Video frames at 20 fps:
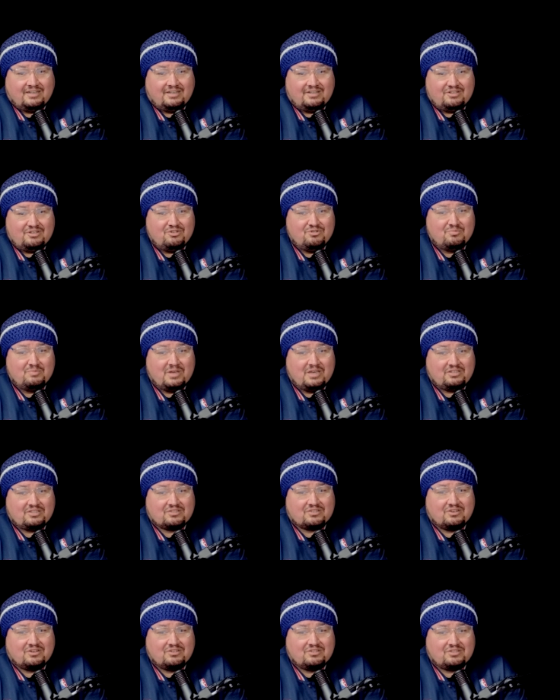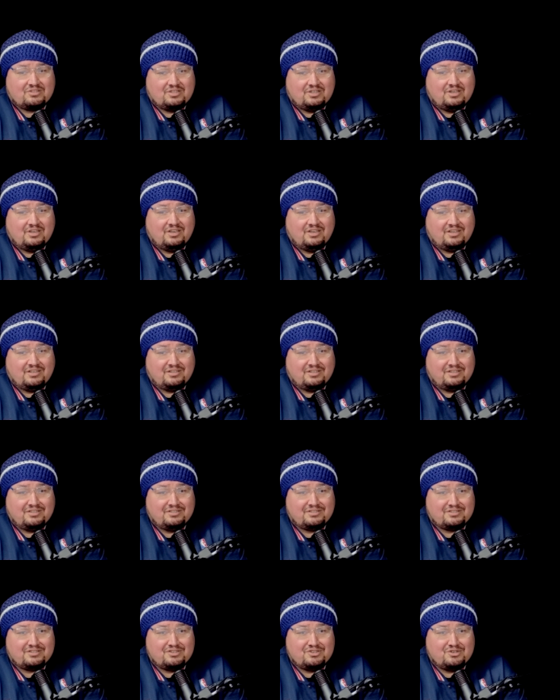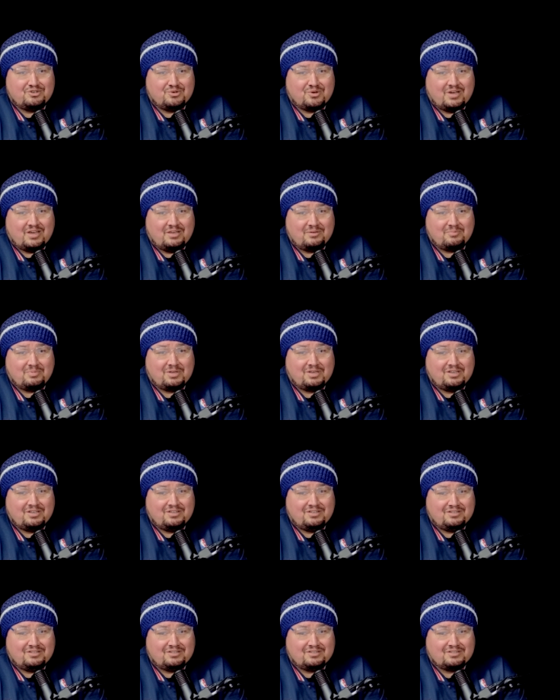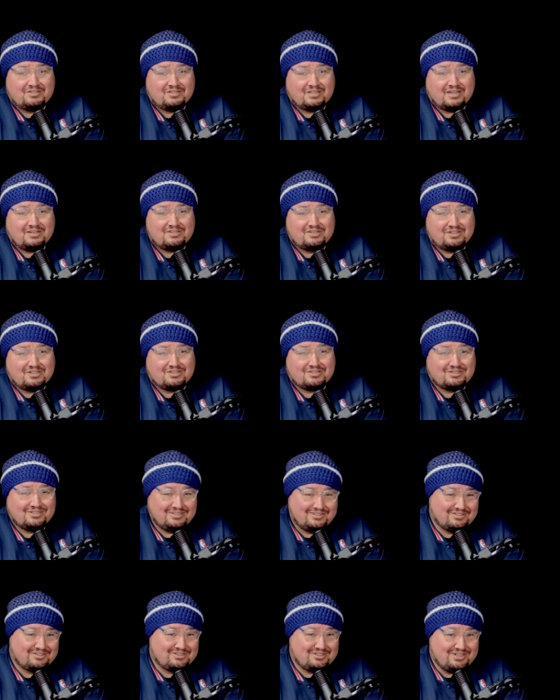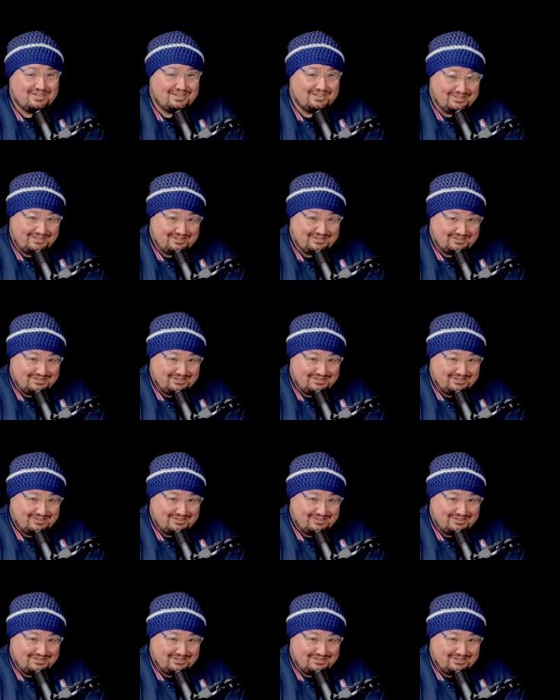you may start seeing these UAPs not just in the